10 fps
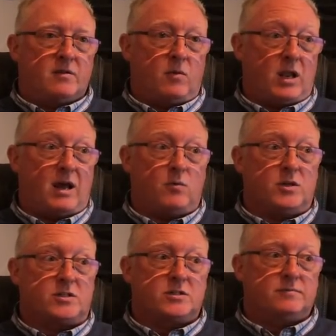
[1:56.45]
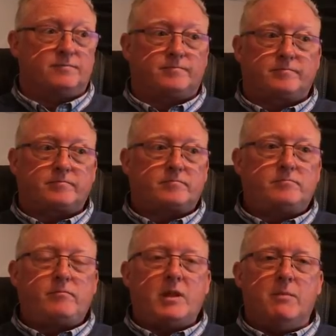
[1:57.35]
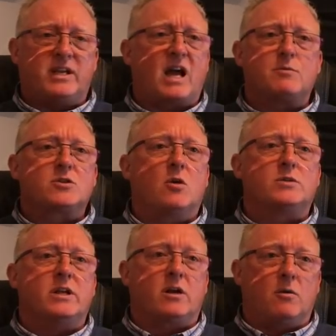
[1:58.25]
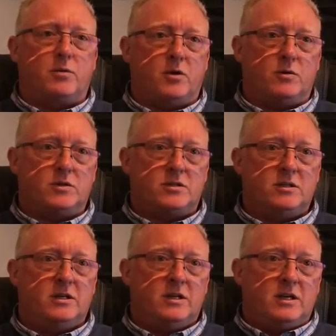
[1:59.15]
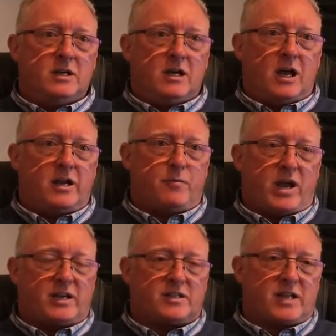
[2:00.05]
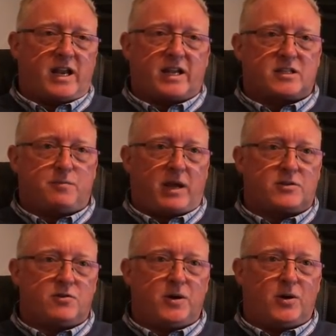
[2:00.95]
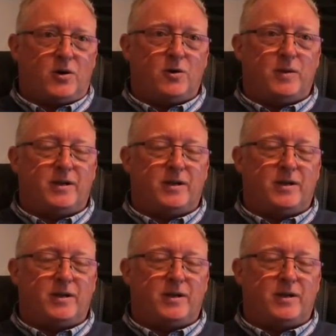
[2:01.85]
Well, that was... My dad was always into computers, and we had a ZX Spectrum at home.